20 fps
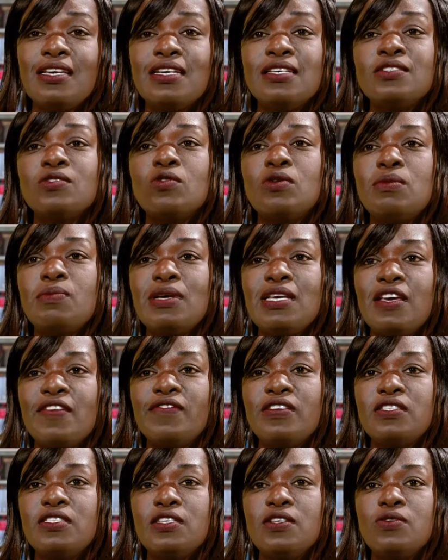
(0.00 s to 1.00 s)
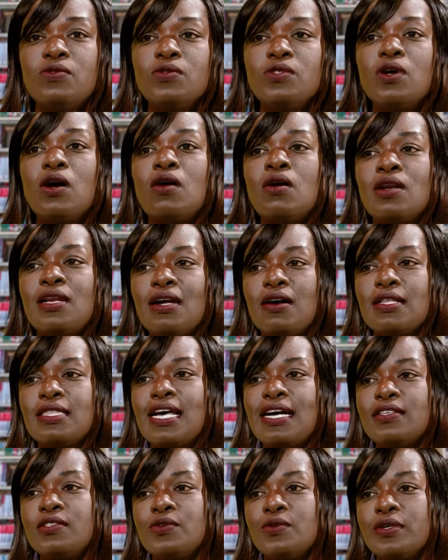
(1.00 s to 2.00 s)
is going to be given to you to unlock
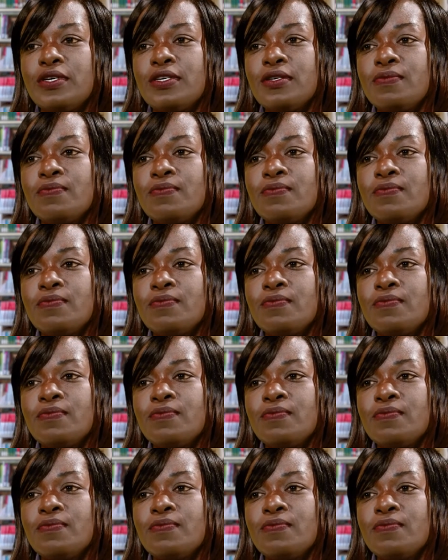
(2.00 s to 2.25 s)
that door.